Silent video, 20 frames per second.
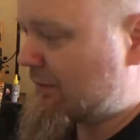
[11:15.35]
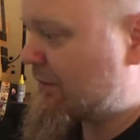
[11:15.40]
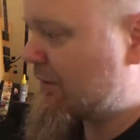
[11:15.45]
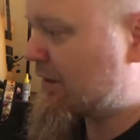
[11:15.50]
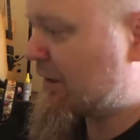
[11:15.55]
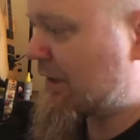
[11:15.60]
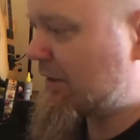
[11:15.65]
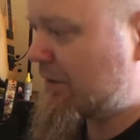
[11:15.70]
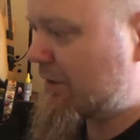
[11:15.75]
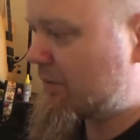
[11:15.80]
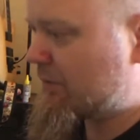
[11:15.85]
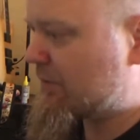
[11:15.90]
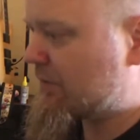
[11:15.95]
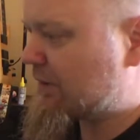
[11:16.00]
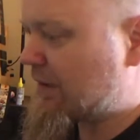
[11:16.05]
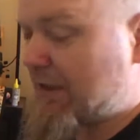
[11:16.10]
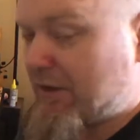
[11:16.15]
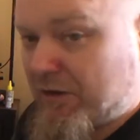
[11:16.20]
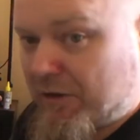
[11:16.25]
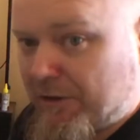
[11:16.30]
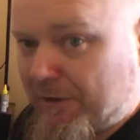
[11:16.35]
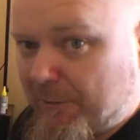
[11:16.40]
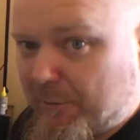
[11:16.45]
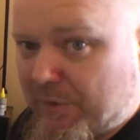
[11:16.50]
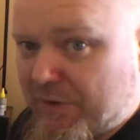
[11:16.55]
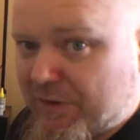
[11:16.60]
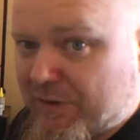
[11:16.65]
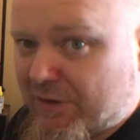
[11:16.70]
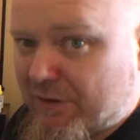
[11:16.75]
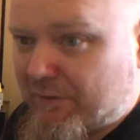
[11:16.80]
You can use nail
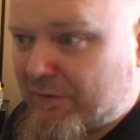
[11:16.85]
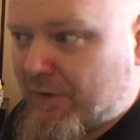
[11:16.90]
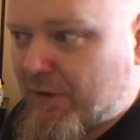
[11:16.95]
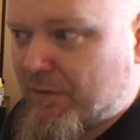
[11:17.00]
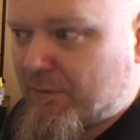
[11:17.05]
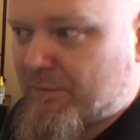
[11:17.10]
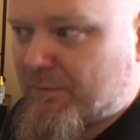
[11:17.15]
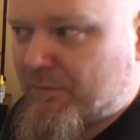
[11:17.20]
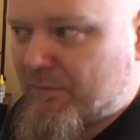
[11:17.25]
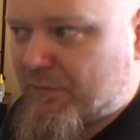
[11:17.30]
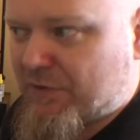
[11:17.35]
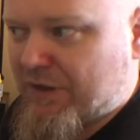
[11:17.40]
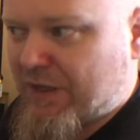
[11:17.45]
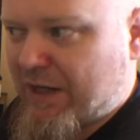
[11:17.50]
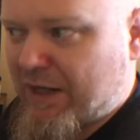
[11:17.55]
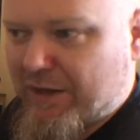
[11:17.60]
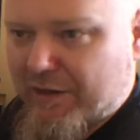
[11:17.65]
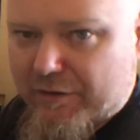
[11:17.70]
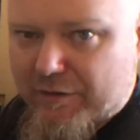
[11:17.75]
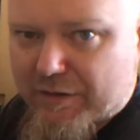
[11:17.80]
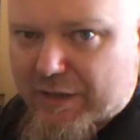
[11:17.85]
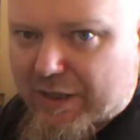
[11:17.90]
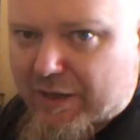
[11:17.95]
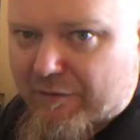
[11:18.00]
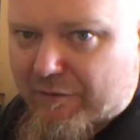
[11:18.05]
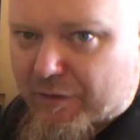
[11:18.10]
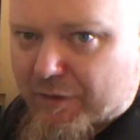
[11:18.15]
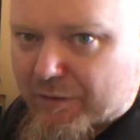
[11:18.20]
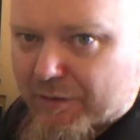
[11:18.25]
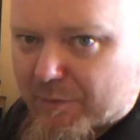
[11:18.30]
clippers if you're starting and
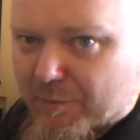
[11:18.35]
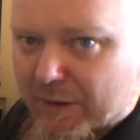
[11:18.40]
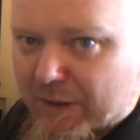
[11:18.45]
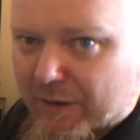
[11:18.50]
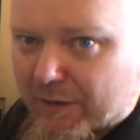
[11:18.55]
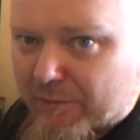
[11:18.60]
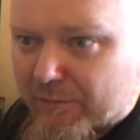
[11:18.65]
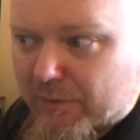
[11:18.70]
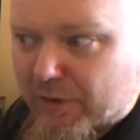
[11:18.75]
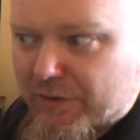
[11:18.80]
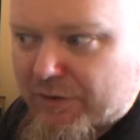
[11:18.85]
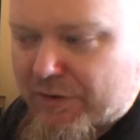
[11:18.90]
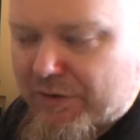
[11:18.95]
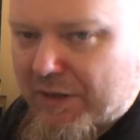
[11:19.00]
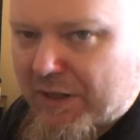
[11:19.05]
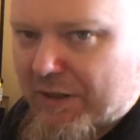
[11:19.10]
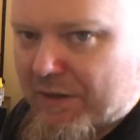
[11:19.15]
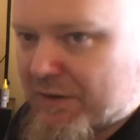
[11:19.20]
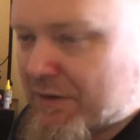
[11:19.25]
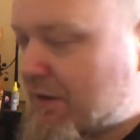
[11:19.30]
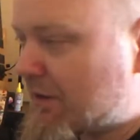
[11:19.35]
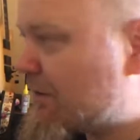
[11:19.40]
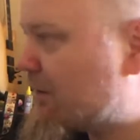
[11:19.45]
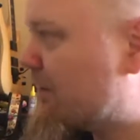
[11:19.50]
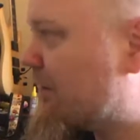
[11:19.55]
can't afford to buy loads of things.